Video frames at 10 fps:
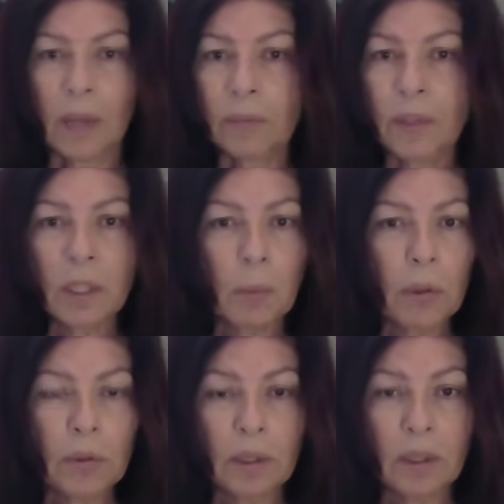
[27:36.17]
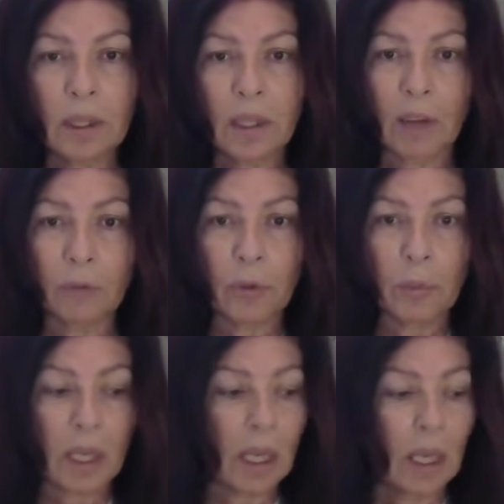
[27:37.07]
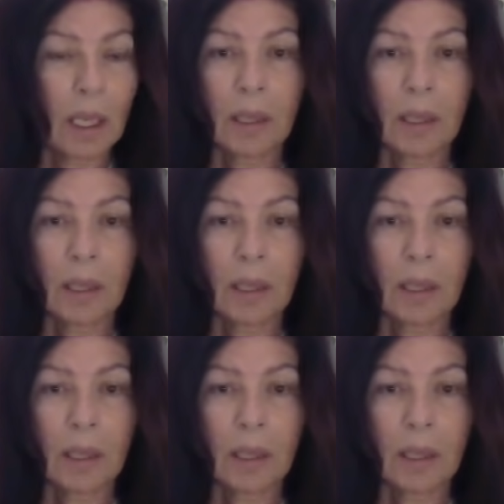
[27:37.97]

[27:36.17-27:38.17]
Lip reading: and this person did that for me,